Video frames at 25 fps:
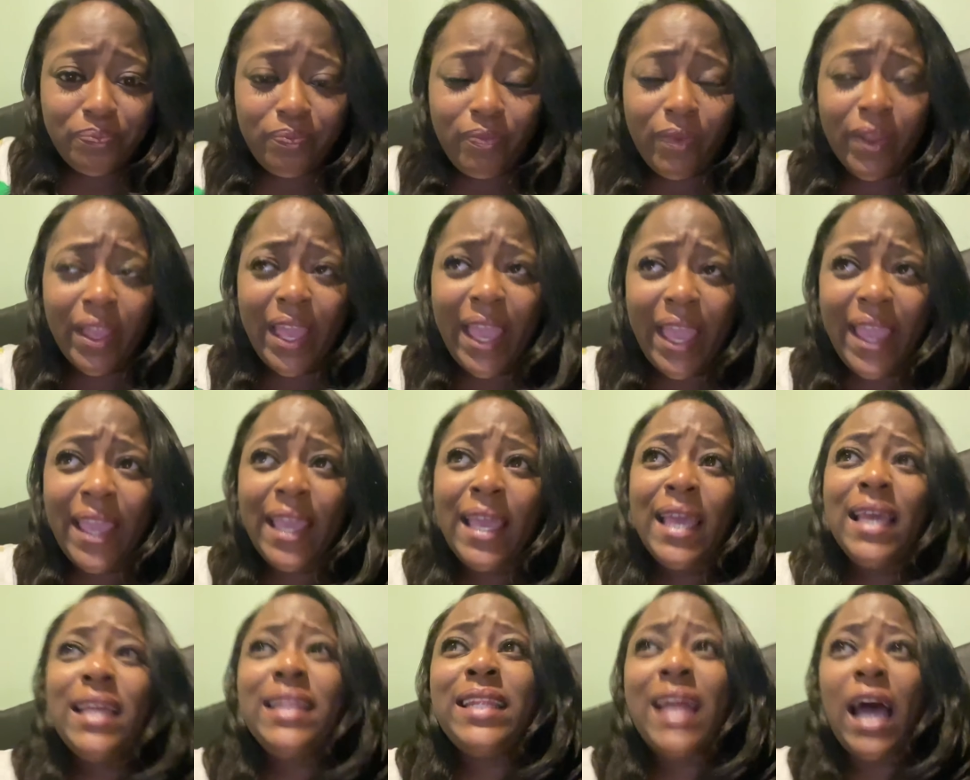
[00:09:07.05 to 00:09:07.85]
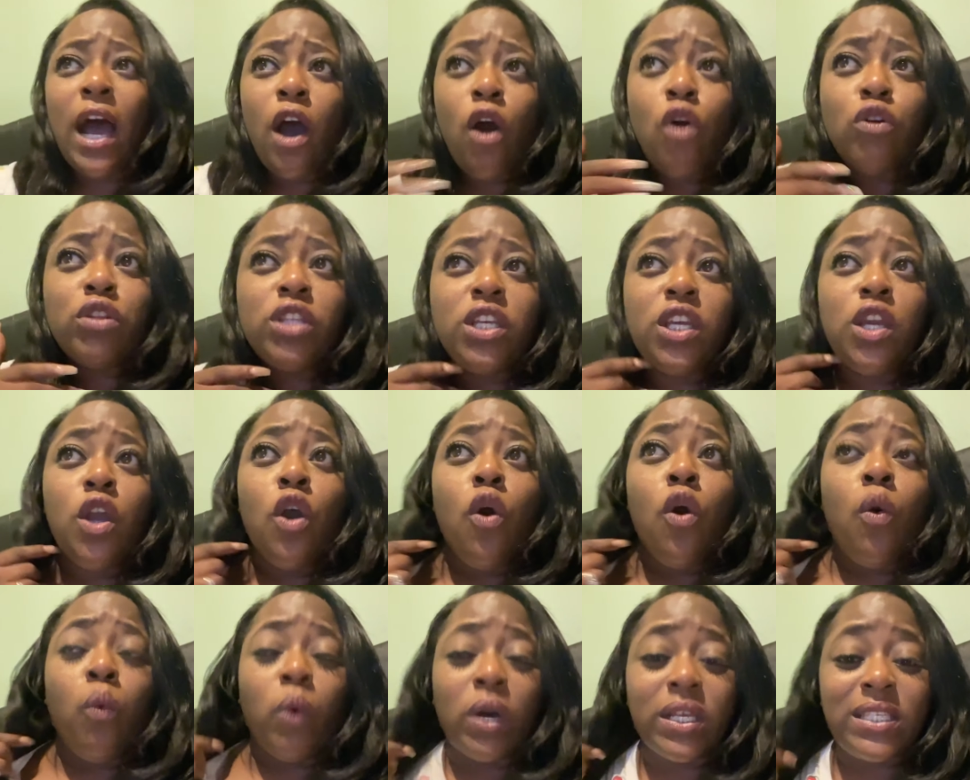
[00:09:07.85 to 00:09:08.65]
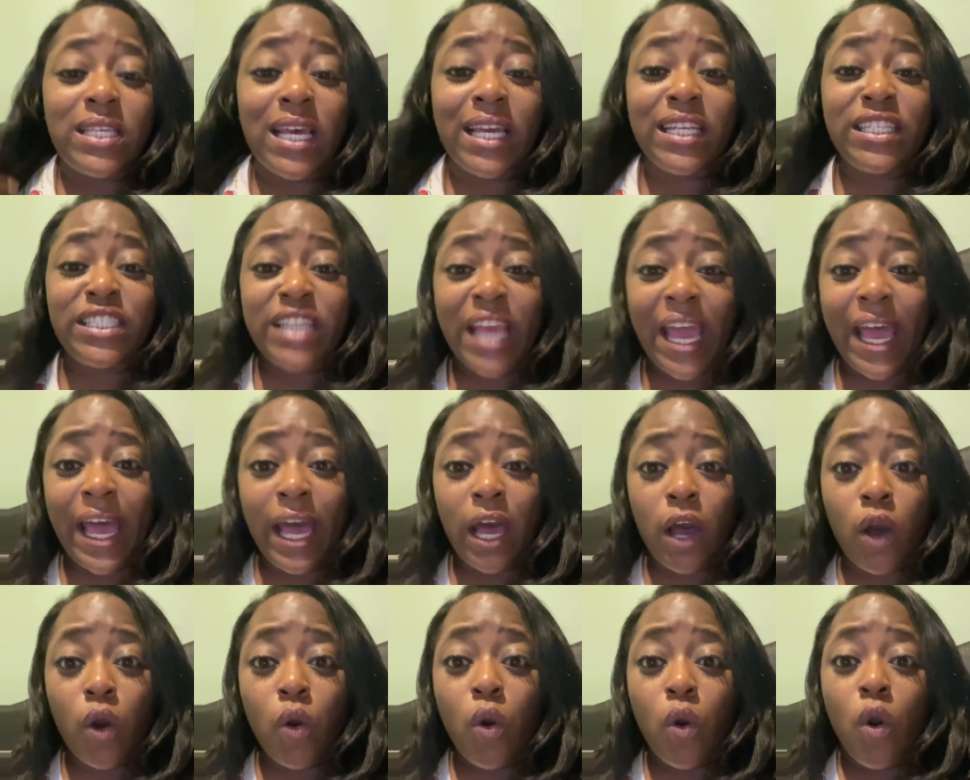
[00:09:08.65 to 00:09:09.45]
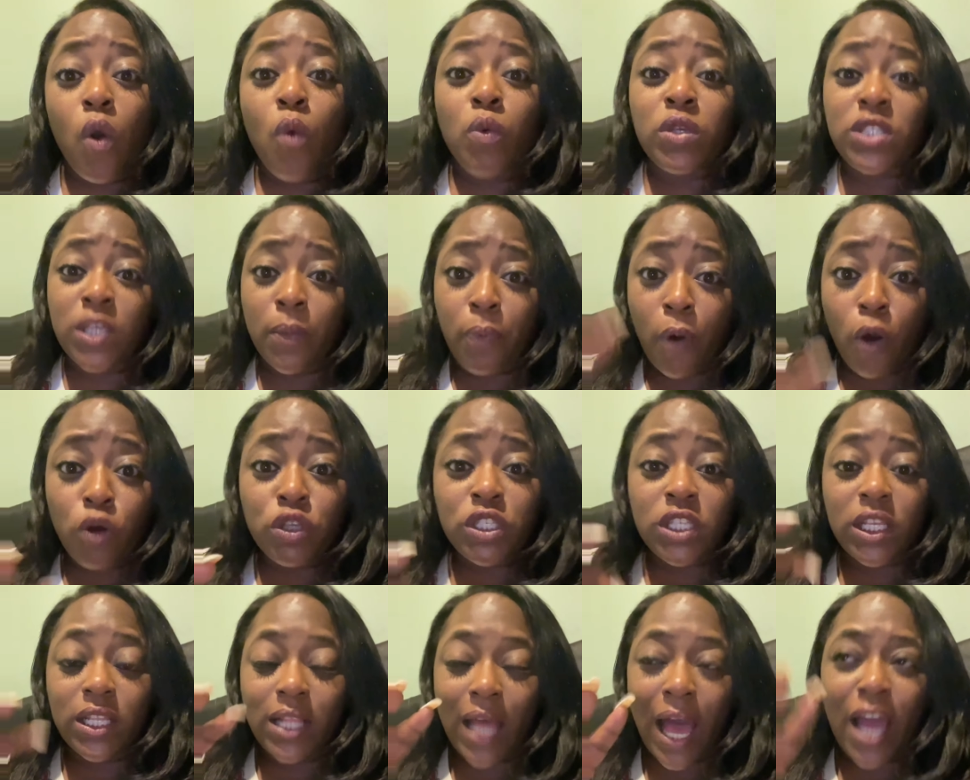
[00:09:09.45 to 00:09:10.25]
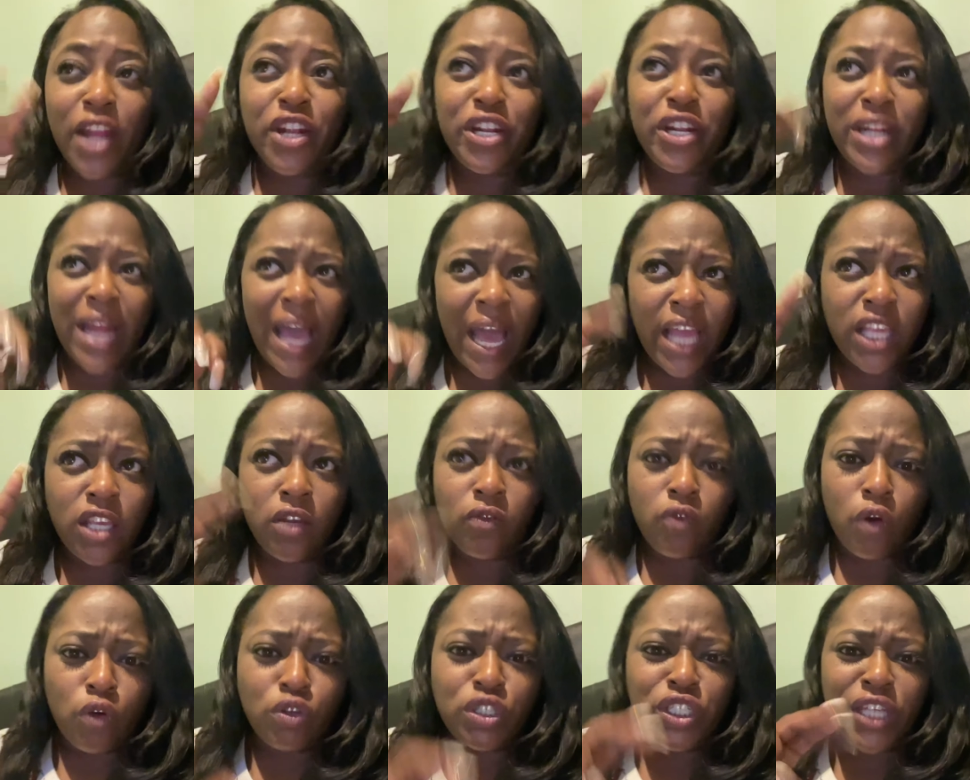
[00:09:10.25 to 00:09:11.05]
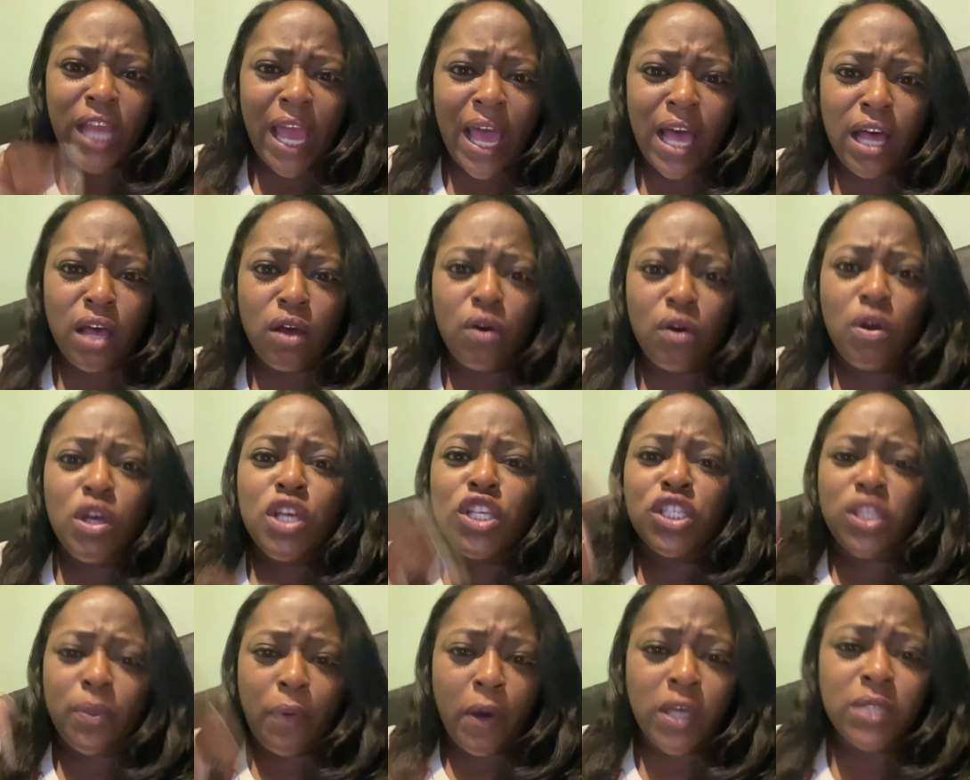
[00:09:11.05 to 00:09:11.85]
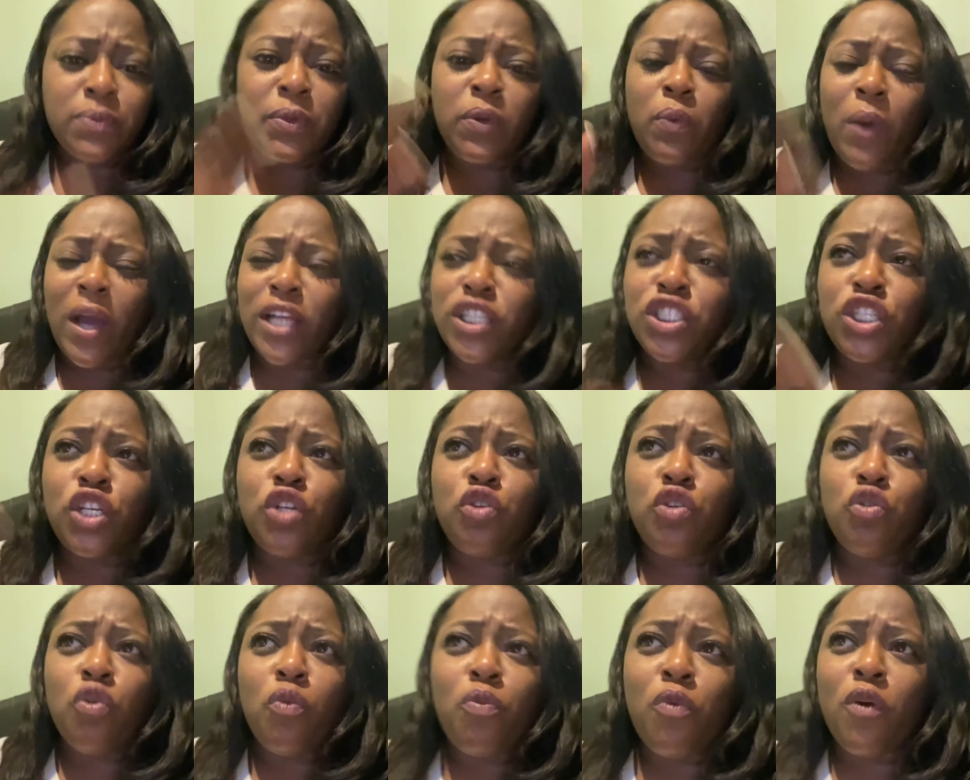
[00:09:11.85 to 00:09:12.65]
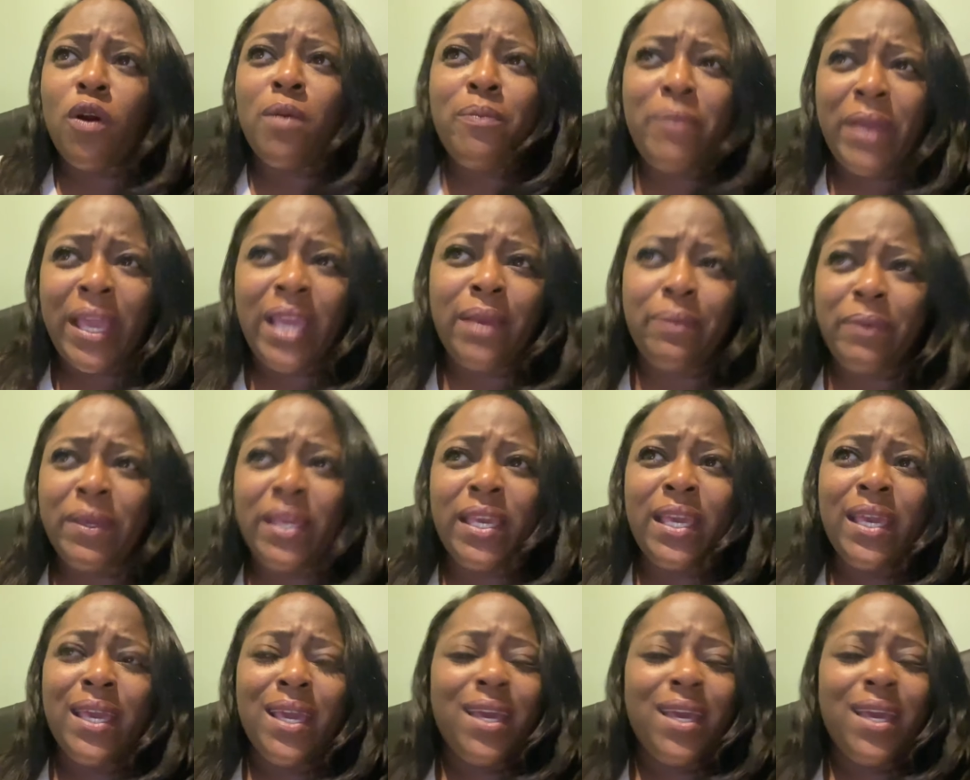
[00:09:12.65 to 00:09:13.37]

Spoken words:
Okay? Not only was her 9-year-old child supposed to be watching a newborn baby,